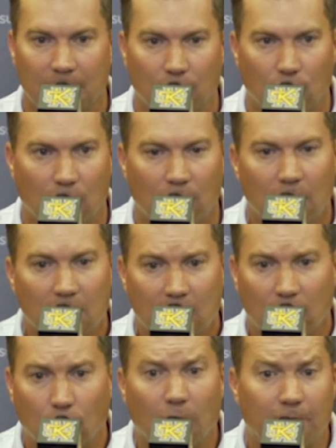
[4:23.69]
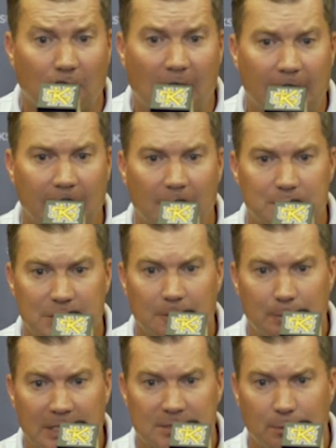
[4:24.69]
and then we'll fly up
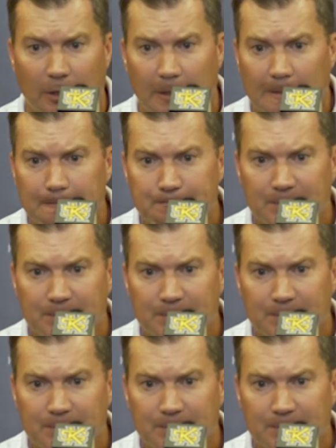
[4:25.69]
to Pittsburgh.